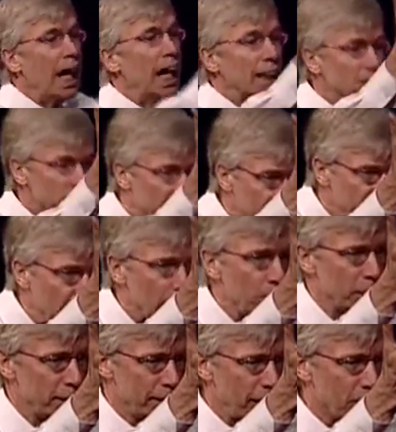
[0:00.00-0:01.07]
and
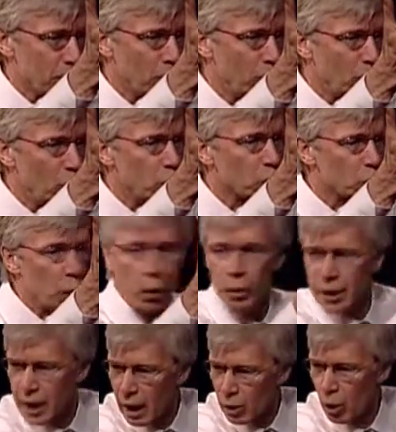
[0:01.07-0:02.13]
developing them,
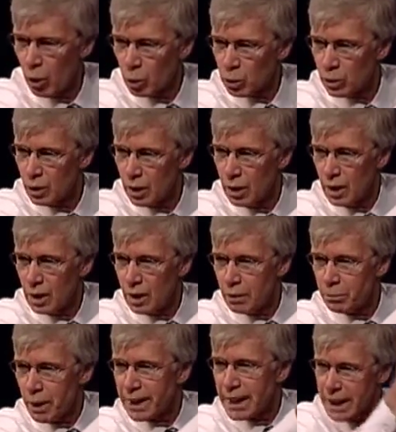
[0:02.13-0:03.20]
growing our own,
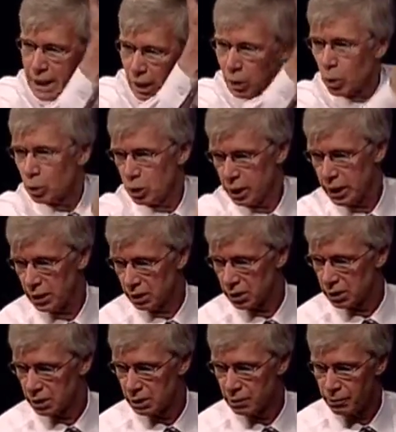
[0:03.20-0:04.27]
making our own
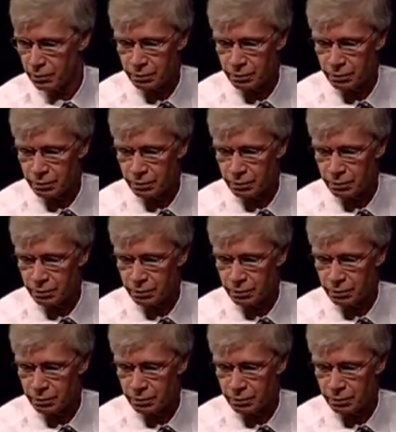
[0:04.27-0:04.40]
leaders.